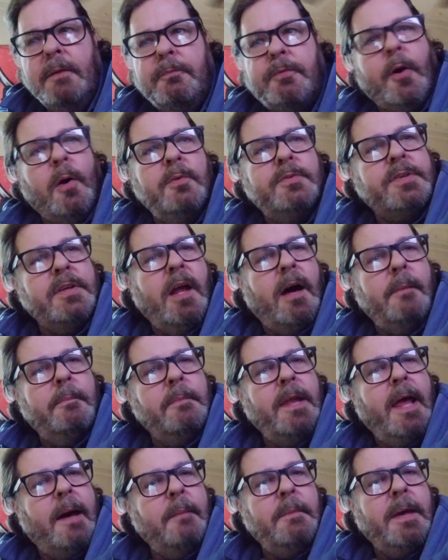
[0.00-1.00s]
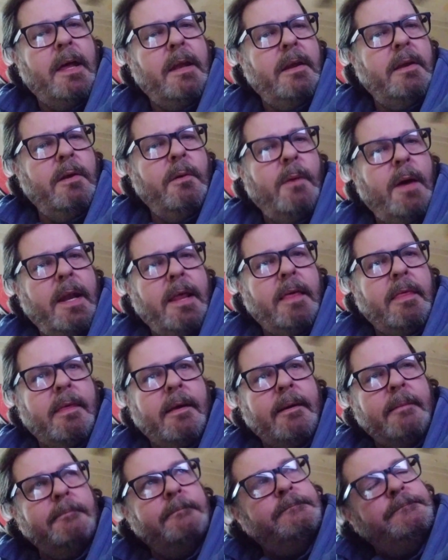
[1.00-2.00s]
be frozen up, not be able to do anything.